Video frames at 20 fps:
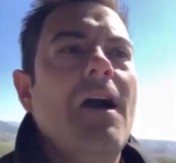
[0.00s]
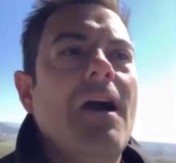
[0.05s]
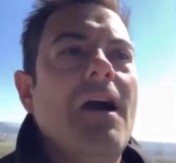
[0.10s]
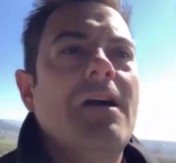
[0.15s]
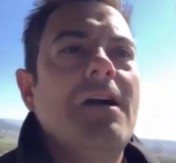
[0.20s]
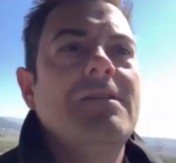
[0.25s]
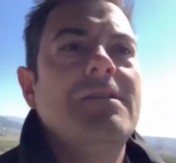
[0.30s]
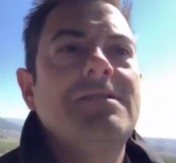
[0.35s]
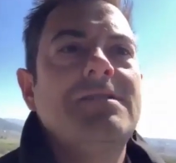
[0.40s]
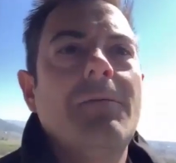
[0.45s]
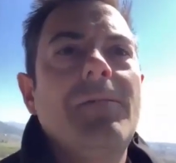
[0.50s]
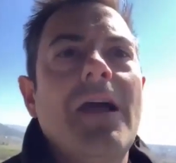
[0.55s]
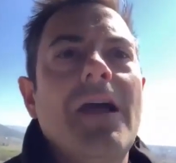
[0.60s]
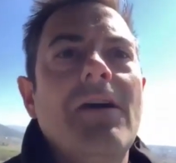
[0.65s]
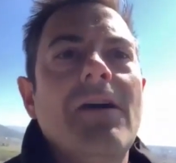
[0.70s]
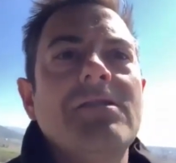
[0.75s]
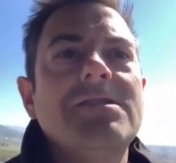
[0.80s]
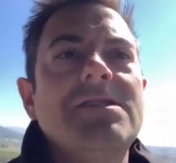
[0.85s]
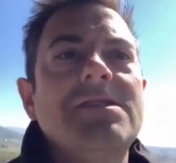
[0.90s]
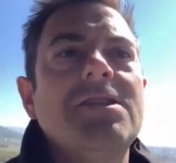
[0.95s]
something
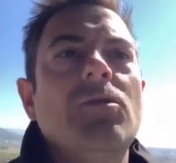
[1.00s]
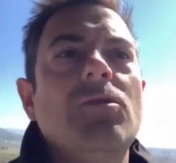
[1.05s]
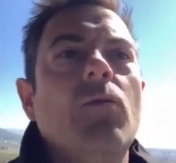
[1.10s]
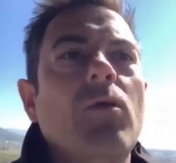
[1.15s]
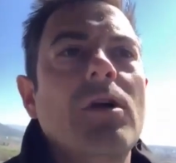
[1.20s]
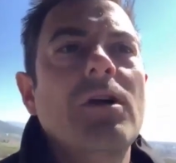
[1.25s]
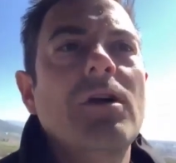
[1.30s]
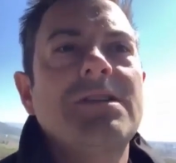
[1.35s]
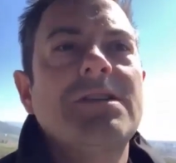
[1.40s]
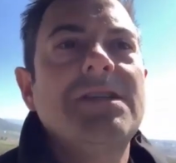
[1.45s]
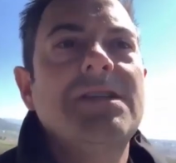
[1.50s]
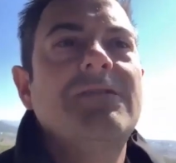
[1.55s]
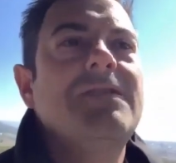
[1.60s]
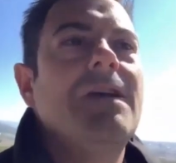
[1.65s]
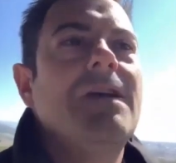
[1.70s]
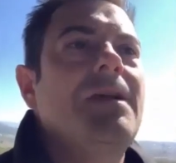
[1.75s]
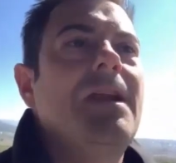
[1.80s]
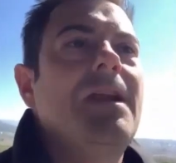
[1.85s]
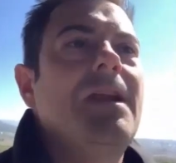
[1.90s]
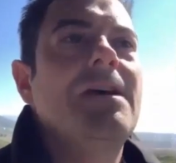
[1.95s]
else in the works if
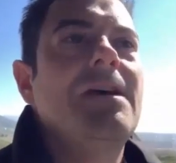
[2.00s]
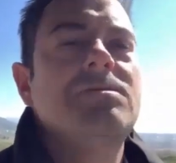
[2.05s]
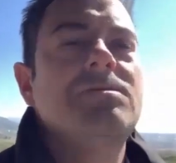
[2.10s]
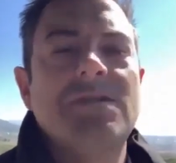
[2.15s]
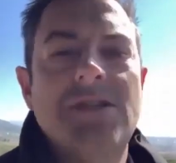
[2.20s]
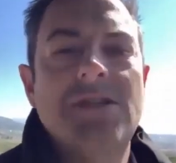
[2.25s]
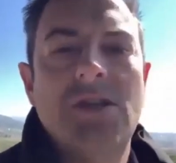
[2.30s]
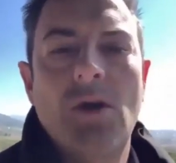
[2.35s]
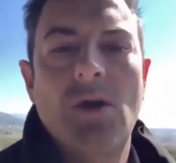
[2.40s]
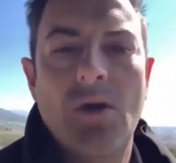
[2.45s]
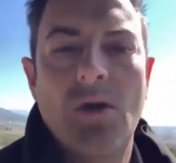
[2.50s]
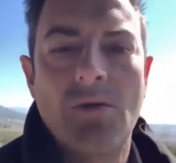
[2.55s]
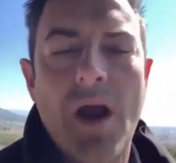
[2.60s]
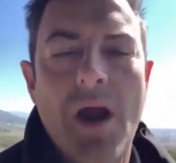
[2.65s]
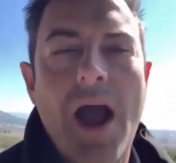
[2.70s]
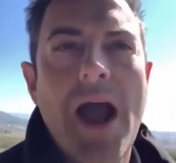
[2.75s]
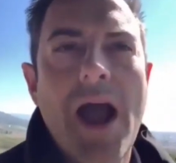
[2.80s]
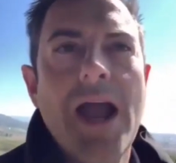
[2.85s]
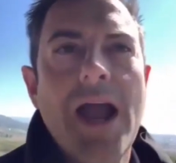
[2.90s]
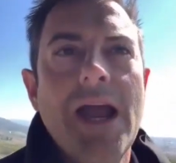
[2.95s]
something else was to go
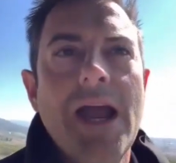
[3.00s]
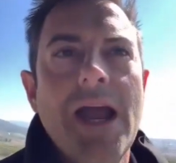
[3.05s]
awry.